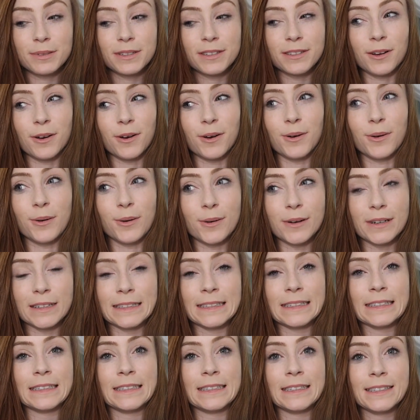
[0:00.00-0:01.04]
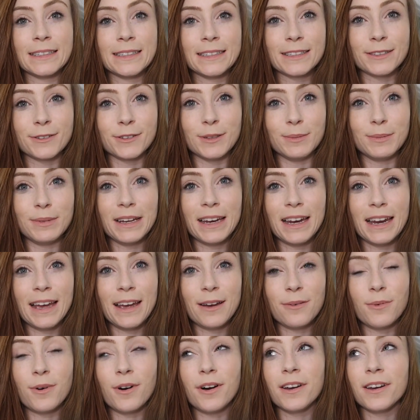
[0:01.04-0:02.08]
so it's gonna be a
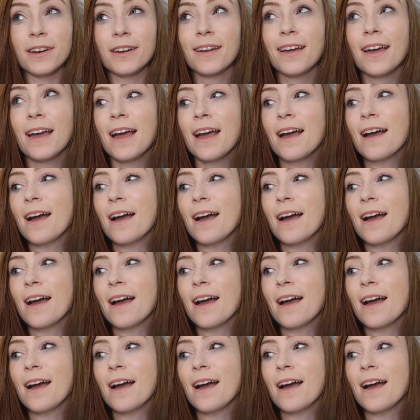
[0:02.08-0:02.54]
late one.